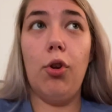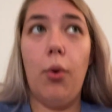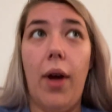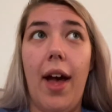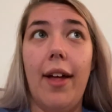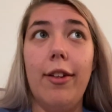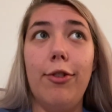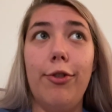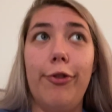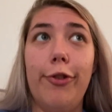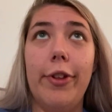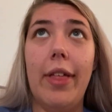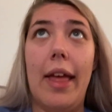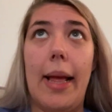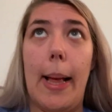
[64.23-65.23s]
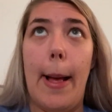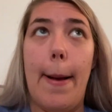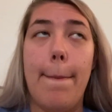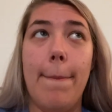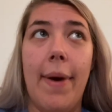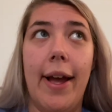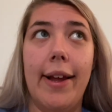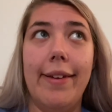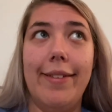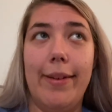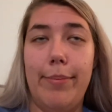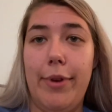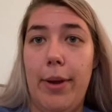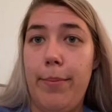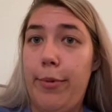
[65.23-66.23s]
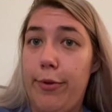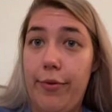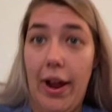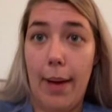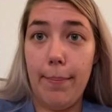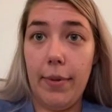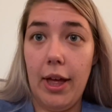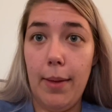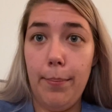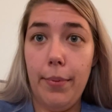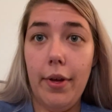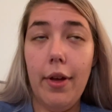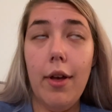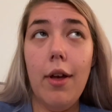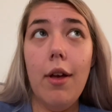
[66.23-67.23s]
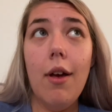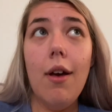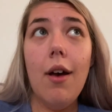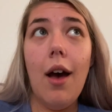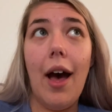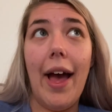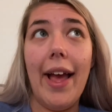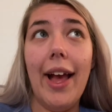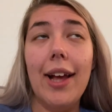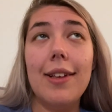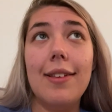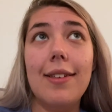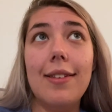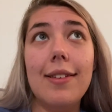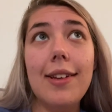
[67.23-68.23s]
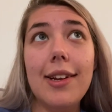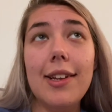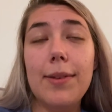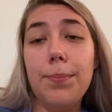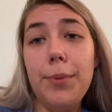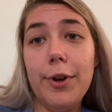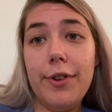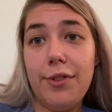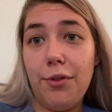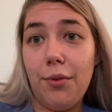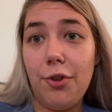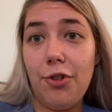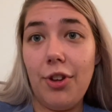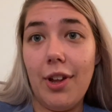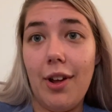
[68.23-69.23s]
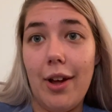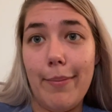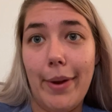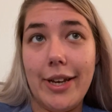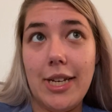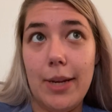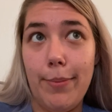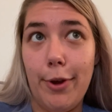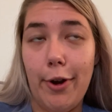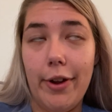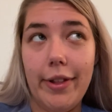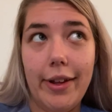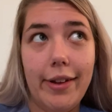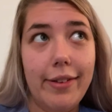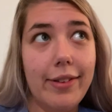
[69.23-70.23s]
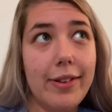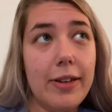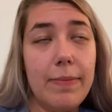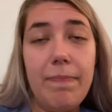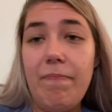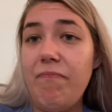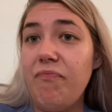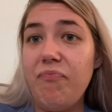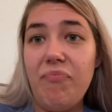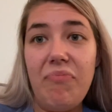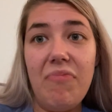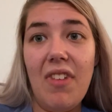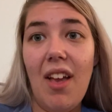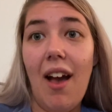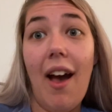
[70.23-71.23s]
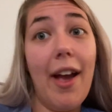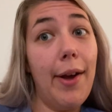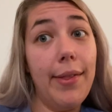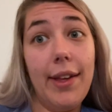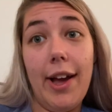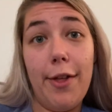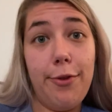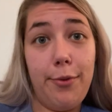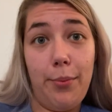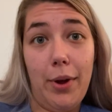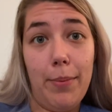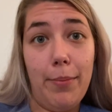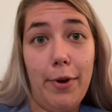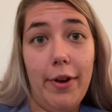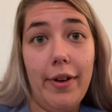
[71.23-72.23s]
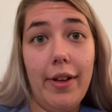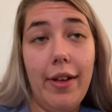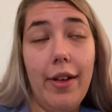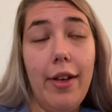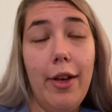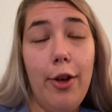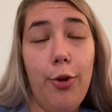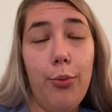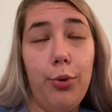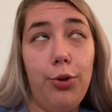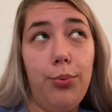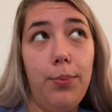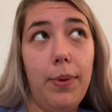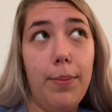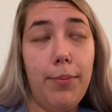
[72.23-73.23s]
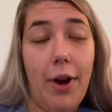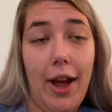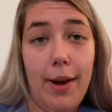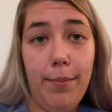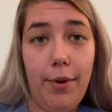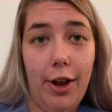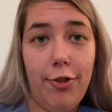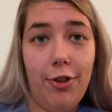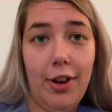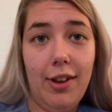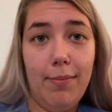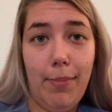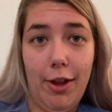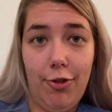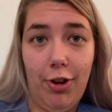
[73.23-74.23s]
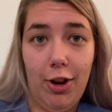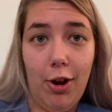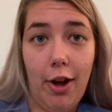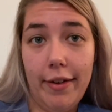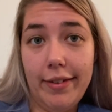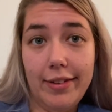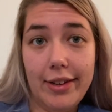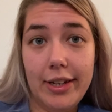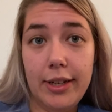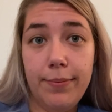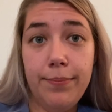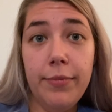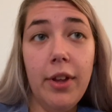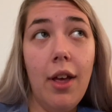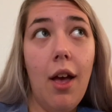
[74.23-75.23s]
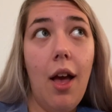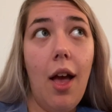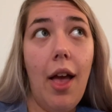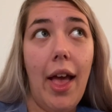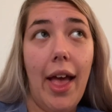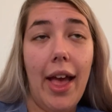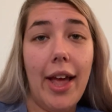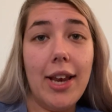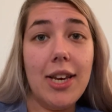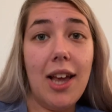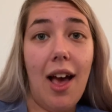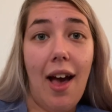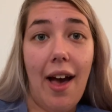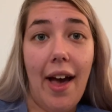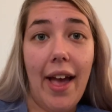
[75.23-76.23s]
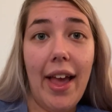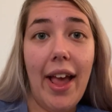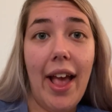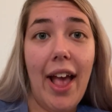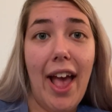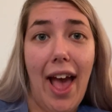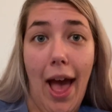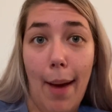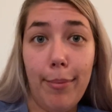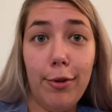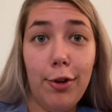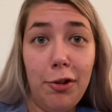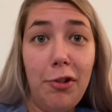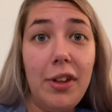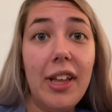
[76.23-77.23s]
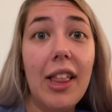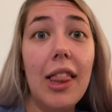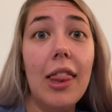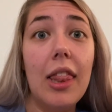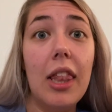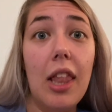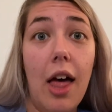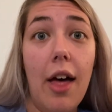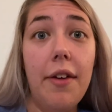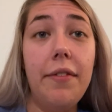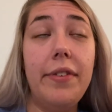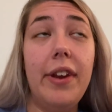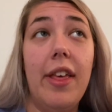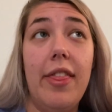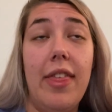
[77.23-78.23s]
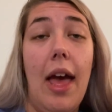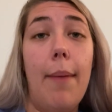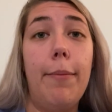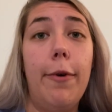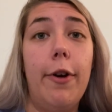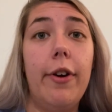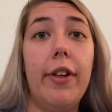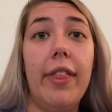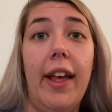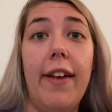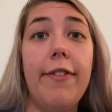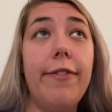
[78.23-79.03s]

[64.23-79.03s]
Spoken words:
as for like my September wrap up, I had 6 books originally on my TBR list. I only got through one book, which would be Pride and Prejudice by Jane Austen, and I absolutely loved that book. Like